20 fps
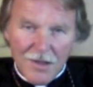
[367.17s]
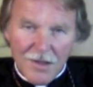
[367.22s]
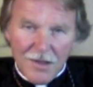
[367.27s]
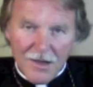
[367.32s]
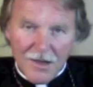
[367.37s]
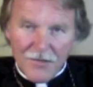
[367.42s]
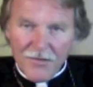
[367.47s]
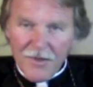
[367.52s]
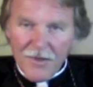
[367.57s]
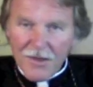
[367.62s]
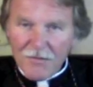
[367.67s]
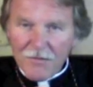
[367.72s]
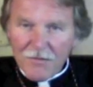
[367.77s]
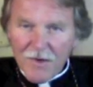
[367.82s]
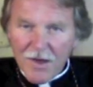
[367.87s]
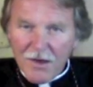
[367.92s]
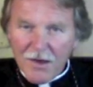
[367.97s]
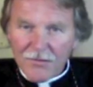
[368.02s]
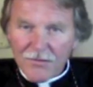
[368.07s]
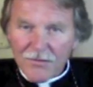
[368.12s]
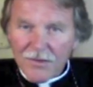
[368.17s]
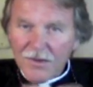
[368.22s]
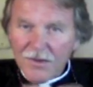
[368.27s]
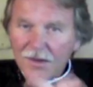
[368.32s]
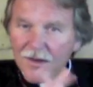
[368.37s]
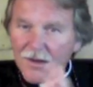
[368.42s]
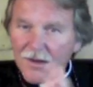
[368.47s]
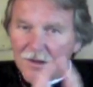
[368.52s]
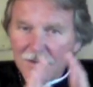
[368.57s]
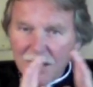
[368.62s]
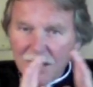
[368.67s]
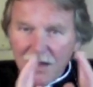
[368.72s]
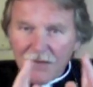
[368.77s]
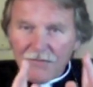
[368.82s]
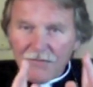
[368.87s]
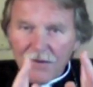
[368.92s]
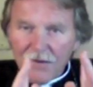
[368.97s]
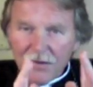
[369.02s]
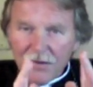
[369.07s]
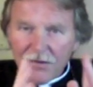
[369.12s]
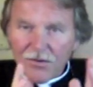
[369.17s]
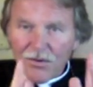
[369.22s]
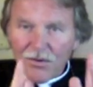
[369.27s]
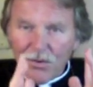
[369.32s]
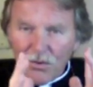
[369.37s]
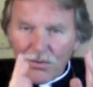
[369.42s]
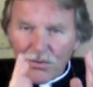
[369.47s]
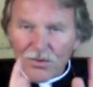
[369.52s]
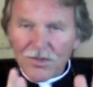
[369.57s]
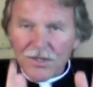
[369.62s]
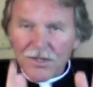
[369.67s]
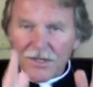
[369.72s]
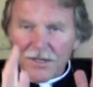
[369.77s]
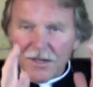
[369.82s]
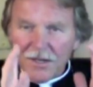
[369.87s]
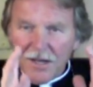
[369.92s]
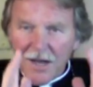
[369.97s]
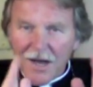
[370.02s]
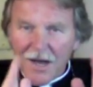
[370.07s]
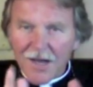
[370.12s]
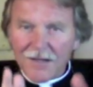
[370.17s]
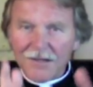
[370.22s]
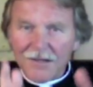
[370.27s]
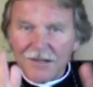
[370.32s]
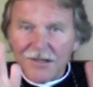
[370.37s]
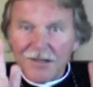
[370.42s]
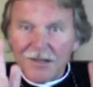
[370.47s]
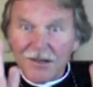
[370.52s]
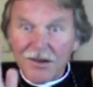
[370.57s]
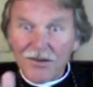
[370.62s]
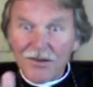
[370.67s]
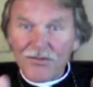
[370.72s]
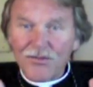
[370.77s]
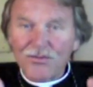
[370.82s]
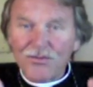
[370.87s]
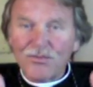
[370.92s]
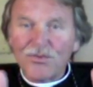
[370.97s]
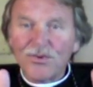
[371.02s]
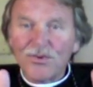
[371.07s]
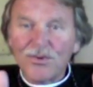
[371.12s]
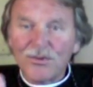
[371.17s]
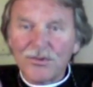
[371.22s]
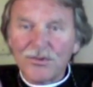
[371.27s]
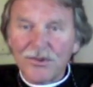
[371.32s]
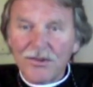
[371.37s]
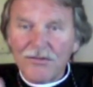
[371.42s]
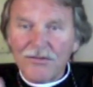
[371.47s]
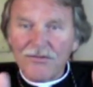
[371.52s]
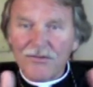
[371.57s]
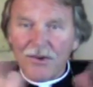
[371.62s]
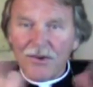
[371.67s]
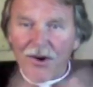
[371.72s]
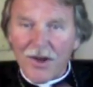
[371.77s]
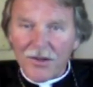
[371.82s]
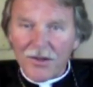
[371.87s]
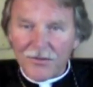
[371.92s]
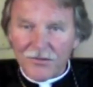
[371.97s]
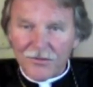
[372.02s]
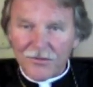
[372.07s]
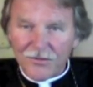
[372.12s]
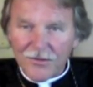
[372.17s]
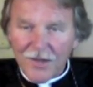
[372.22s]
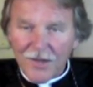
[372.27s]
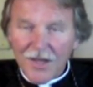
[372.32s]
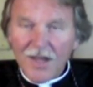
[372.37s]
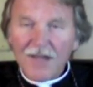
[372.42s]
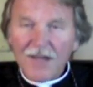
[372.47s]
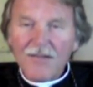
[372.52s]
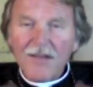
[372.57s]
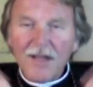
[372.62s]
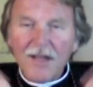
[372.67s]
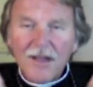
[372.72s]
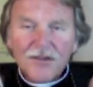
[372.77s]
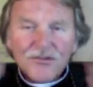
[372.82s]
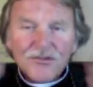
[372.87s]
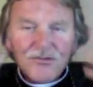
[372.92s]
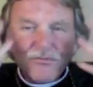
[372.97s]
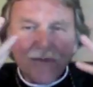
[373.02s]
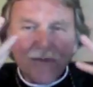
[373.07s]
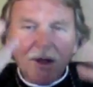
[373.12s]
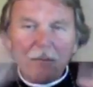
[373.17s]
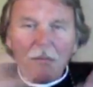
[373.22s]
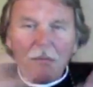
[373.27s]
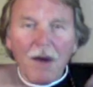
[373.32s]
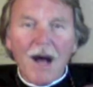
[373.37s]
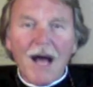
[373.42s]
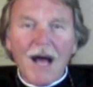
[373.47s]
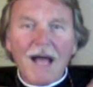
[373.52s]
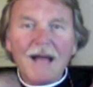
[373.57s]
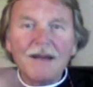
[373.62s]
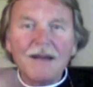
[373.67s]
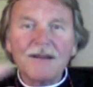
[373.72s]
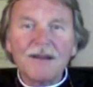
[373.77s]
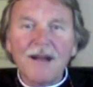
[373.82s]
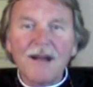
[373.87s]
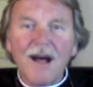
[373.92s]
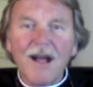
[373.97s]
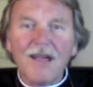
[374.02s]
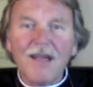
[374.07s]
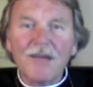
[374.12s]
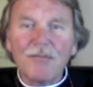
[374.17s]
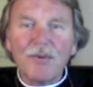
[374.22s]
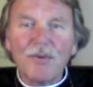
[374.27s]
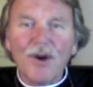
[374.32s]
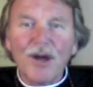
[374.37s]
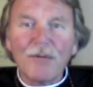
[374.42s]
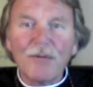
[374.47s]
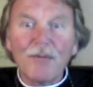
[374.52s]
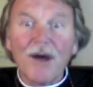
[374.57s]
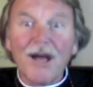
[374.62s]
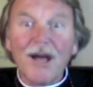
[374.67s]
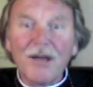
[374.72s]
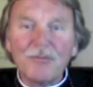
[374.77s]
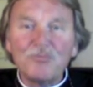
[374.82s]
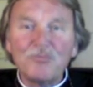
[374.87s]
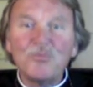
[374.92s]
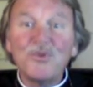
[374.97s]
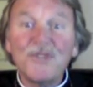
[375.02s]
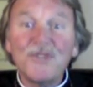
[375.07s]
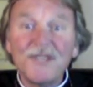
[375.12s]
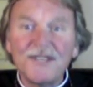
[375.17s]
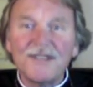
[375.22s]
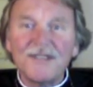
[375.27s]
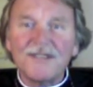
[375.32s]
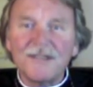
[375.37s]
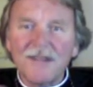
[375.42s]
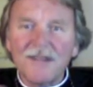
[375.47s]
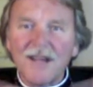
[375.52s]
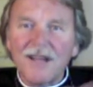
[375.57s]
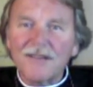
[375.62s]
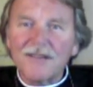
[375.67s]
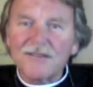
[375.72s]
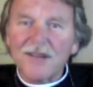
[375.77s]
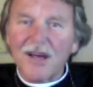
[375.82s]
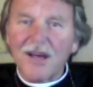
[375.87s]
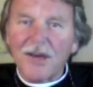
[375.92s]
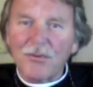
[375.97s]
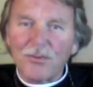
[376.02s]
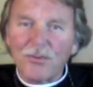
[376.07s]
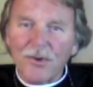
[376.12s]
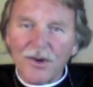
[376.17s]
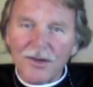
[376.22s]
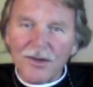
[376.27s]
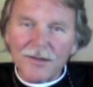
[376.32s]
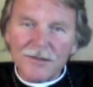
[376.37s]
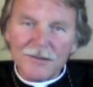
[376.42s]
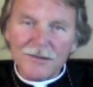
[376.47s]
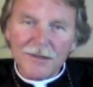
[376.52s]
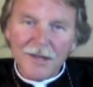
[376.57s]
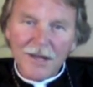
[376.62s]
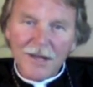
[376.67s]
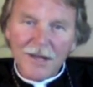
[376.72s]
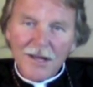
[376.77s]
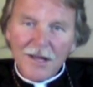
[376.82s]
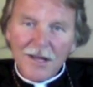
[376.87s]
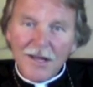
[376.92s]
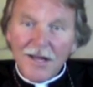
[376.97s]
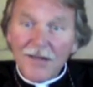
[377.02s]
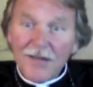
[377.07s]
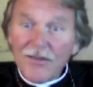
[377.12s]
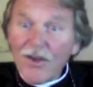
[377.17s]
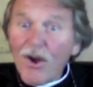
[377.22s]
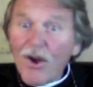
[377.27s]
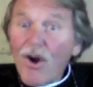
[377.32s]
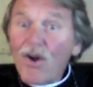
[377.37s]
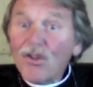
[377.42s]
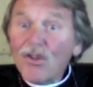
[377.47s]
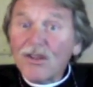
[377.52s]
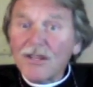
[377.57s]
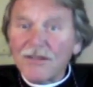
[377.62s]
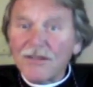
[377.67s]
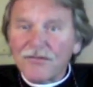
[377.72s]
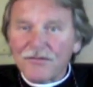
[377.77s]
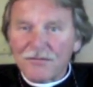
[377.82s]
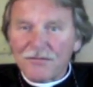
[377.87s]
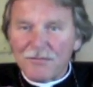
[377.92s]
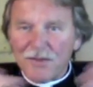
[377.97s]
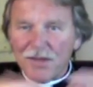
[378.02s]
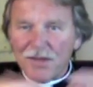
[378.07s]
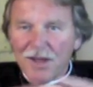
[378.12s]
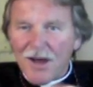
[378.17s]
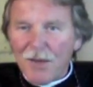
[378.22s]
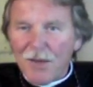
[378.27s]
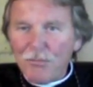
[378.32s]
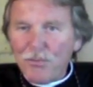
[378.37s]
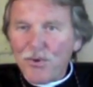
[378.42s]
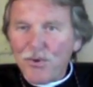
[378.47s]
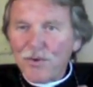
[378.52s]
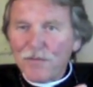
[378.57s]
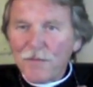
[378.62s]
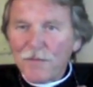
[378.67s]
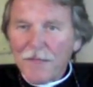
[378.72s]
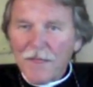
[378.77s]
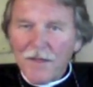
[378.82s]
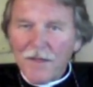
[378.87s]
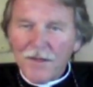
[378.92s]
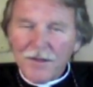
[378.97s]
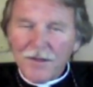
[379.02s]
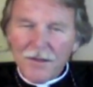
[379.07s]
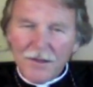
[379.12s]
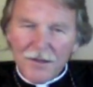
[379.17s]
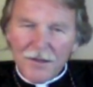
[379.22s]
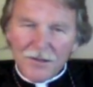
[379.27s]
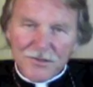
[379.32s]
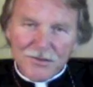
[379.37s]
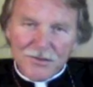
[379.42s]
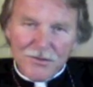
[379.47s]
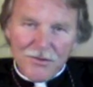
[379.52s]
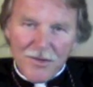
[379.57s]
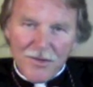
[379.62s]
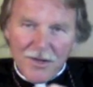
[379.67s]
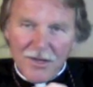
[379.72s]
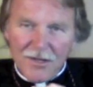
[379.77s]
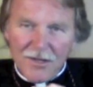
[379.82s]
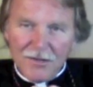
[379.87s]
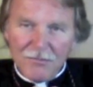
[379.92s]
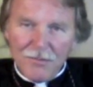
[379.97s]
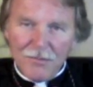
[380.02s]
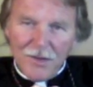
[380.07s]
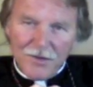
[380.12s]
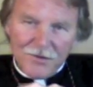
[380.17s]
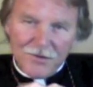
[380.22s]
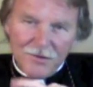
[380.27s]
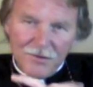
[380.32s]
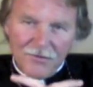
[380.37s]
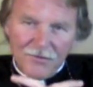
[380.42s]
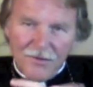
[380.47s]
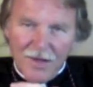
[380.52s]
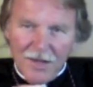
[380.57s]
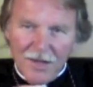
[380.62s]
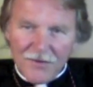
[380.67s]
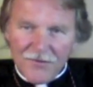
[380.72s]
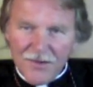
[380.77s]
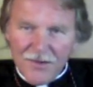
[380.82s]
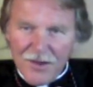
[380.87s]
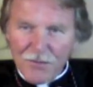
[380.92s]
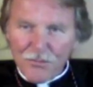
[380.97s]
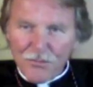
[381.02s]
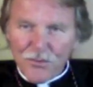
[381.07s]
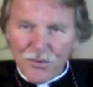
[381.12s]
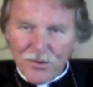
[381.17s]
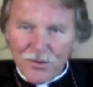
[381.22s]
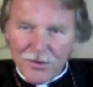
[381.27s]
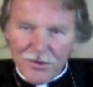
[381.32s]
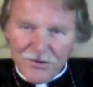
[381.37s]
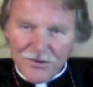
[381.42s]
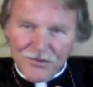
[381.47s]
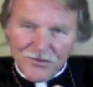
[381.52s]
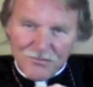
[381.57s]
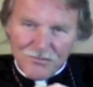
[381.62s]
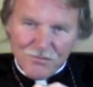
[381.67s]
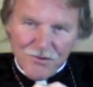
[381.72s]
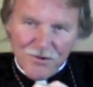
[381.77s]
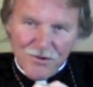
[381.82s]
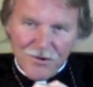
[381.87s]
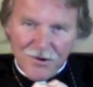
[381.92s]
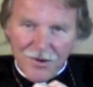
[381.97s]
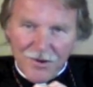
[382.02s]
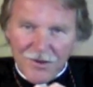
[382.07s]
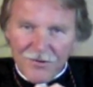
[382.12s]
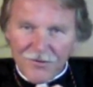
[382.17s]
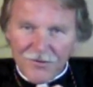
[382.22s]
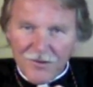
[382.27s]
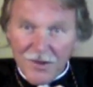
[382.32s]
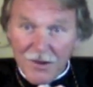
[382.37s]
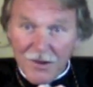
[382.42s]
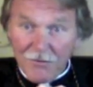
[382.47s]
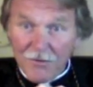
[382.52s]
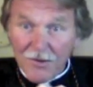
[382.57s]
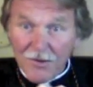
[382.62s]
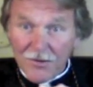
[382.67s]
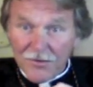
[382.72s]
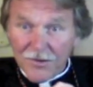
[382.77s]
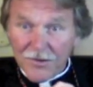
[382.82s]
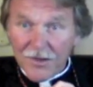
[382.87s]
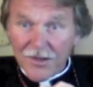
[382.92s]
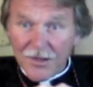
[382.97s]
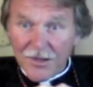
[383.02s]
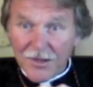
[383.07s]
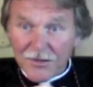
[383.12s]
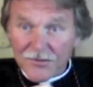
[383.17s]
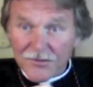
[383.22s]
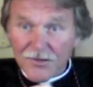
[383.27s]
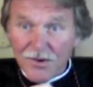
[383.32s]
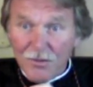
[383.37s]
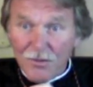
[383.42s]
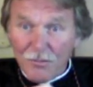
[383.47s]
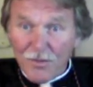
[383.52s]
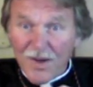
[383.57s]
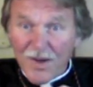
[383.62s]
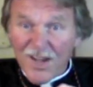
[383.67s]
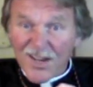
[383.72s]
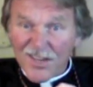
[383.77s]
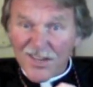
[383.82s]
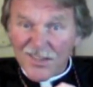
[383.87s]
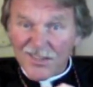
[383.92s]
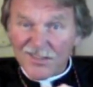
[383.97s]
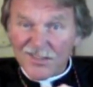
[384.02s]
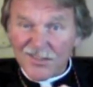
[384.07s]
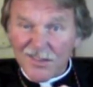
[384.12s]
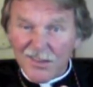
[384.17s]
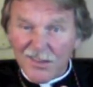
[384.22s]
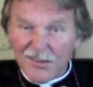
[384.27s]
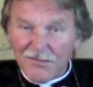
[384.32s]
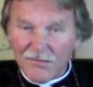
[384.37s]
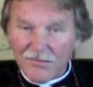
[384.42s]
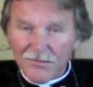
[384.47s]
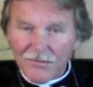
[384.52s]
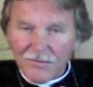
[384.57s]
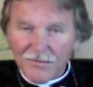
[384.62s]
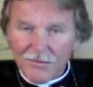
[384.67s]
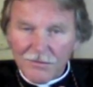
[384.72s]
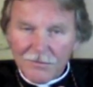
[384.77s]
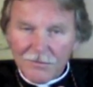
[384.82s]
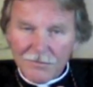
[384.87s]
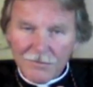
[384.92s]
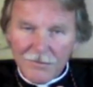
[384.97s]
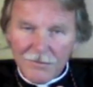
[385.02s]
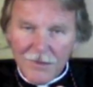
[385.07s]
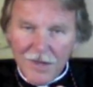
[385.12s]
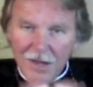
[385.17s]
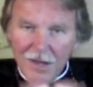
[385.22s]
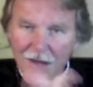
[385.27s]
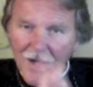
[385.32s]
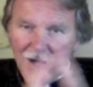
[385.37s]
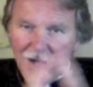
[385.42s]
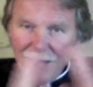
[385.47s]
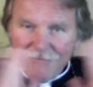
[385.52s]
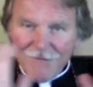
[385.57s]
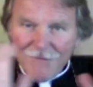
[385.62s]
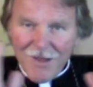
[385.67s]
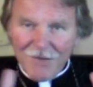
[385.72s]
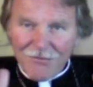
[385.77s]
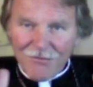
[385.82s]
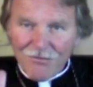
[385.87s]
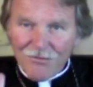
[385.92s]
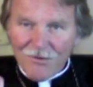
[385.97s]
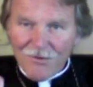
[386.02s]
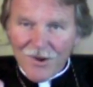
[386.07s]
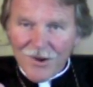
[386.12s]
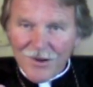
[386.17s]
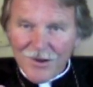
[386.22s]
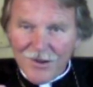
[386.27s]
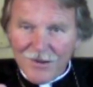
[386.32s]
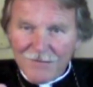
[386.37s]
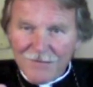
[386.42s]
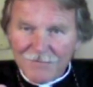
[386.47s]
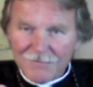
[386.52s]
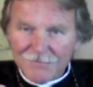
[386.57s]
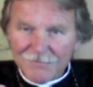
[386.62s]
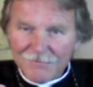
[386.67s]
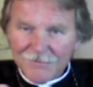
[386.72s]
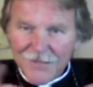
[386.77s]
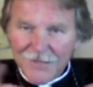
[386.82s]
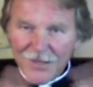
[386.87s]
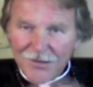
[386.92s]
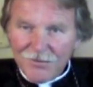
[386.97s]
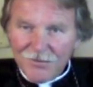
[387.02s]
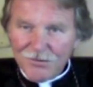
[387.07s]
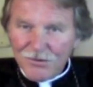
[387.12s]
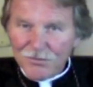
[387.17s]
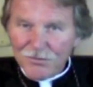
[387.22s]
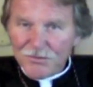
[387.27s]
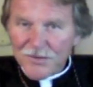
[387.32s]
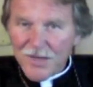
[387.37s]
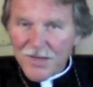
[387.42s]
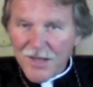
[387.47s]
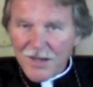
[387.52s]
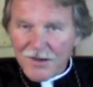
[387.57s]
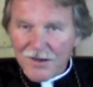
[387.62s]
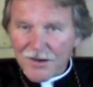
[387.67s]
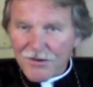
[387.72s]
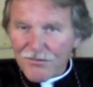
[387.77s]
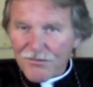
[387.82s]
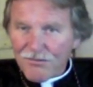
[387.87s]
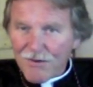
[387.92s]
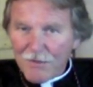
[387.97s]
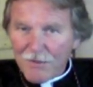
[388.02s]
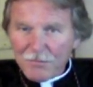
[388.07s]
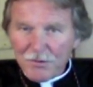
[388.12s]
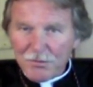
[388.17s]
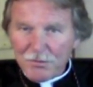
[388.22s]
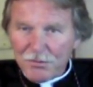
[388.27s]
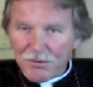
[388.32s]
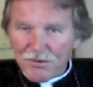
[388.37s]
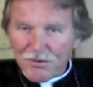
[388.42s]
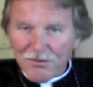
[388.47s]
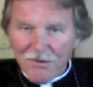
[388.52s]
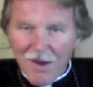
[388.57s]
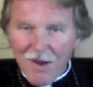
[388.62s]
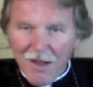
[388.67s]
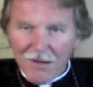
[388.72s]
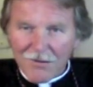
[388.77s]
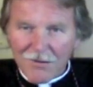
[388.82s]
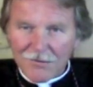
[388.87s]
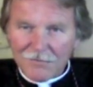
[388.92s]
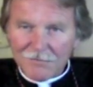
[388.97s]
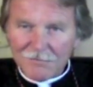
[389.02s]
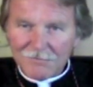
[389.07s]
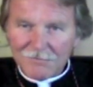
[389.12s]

And I think about a lot of other holy, godly, otherworldly thoughts. They enter my mind and occupy my being as I run, and they all lift me up, so that in the midst of that temporal experience, and I want to tell you, it's all body stuff, I'm not running to obtain a corruptible crown.